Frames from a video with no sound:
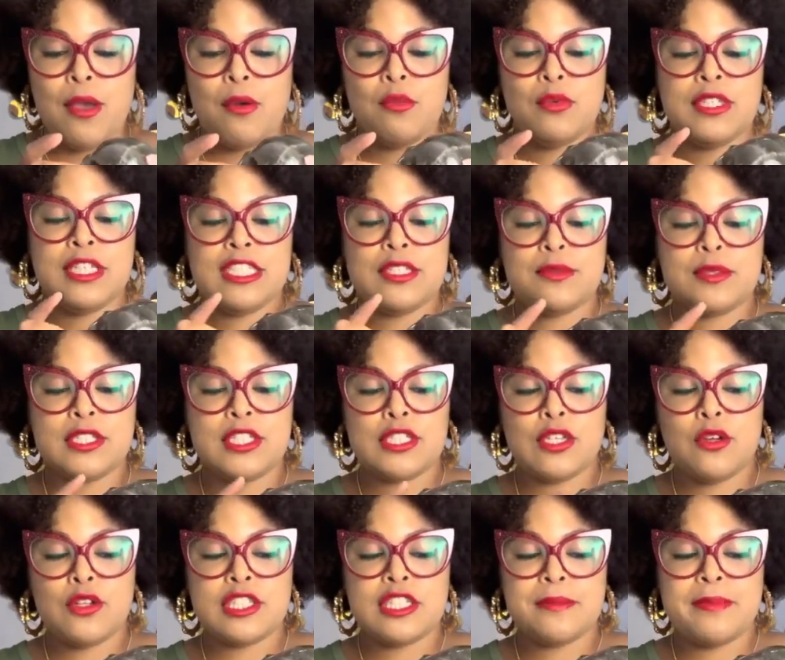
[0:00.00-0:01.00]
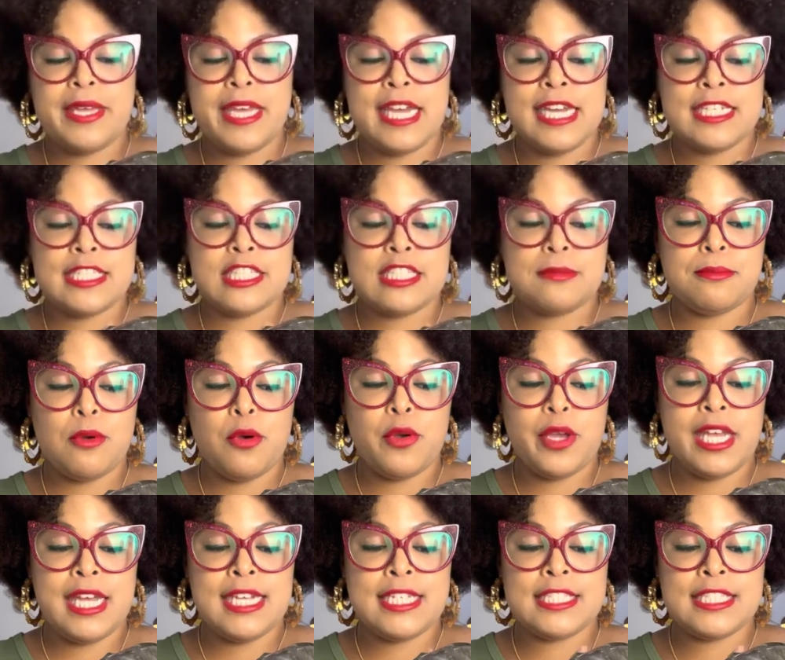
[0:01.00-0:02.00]
well, this was sold to me as
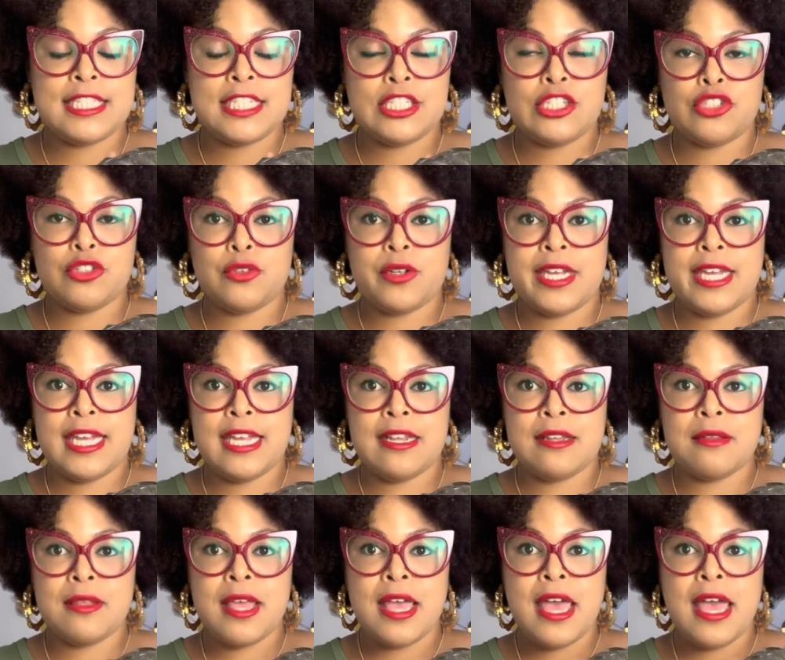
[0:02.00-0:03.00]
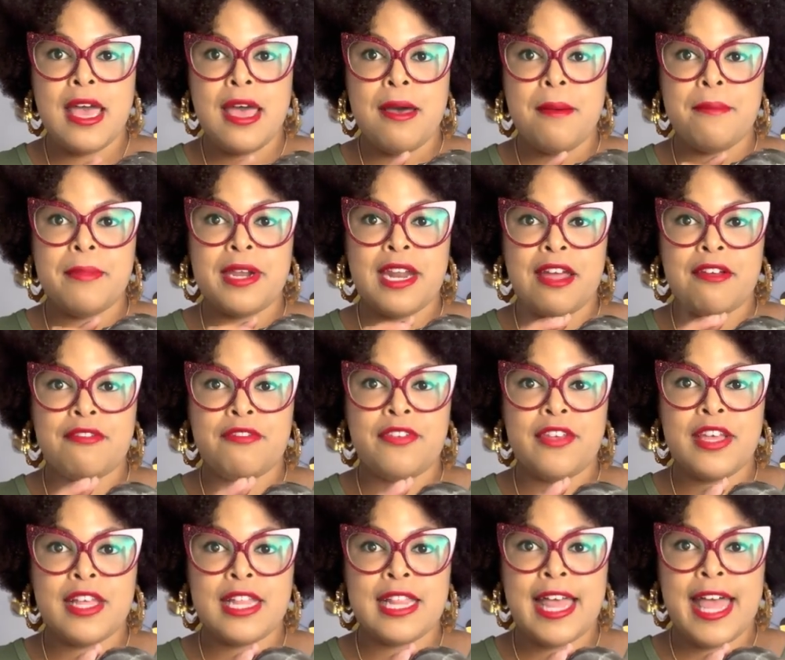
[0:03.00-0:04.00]
Smoky citrine, but I
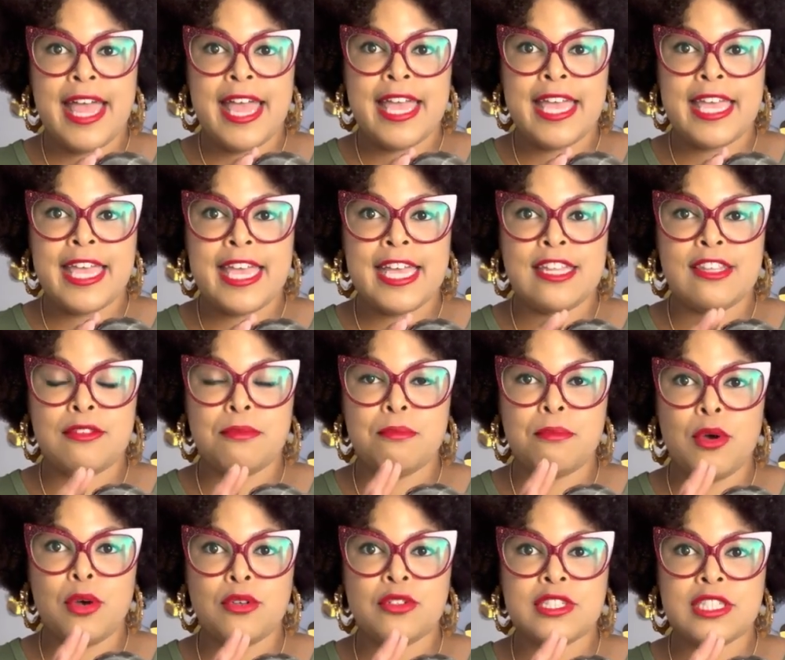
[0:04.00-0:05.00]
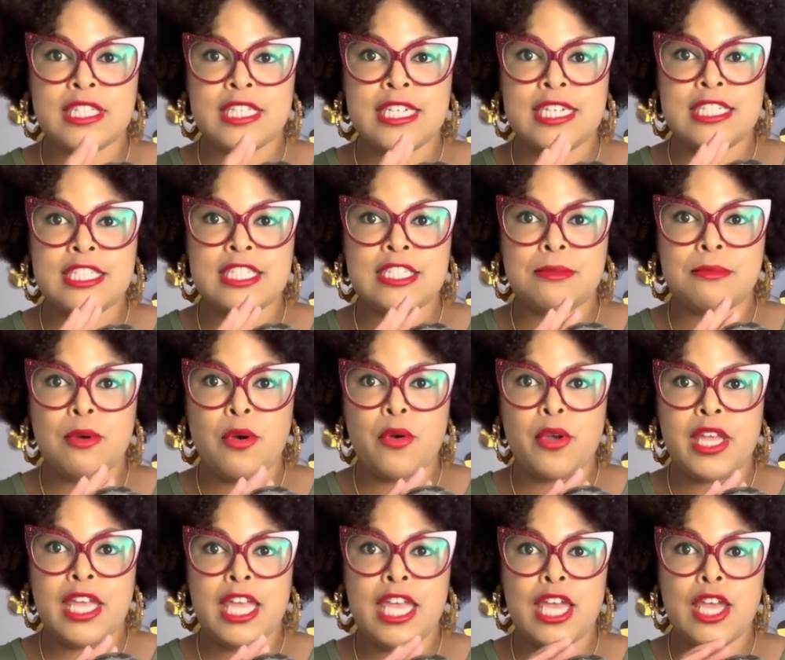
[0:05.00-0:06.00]
feel like it's mostly
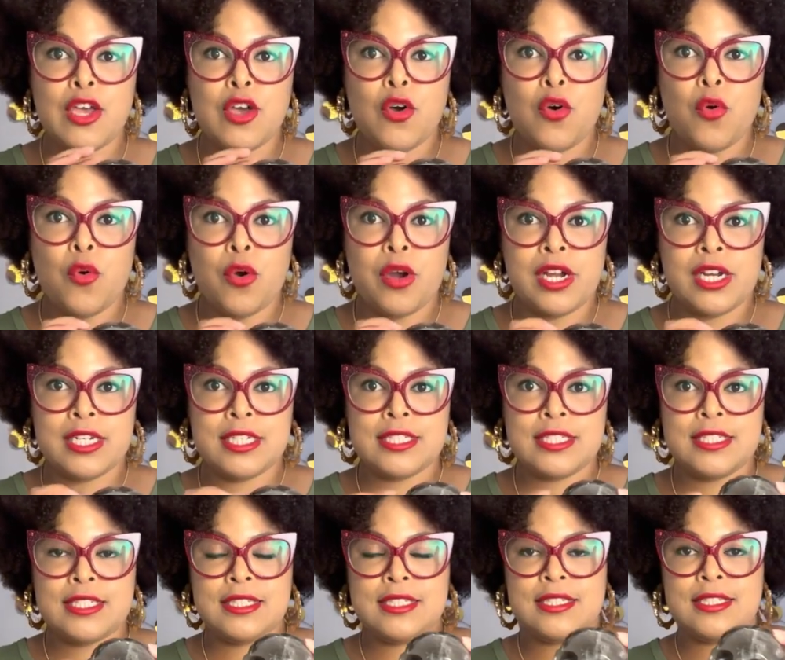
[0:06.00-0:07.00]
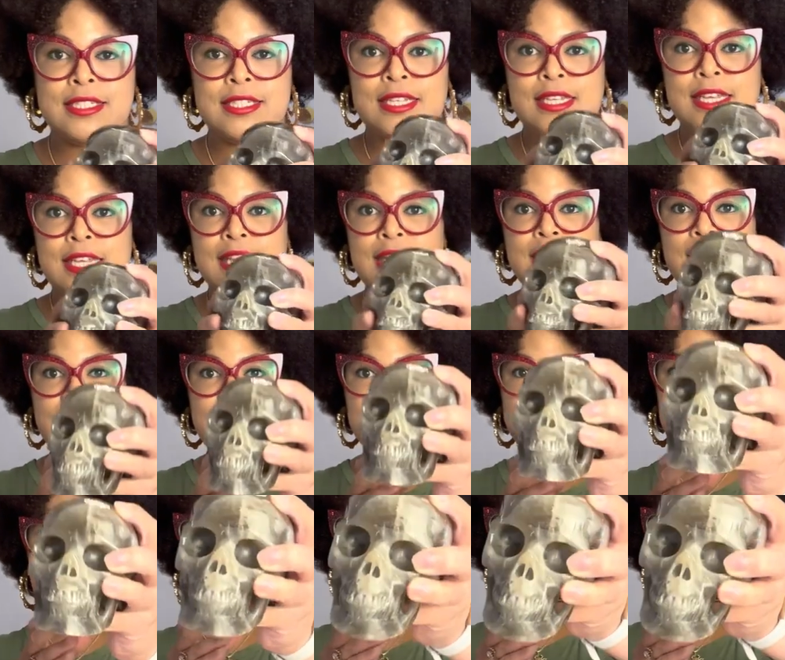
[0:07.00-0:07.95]
smoky quartz. It's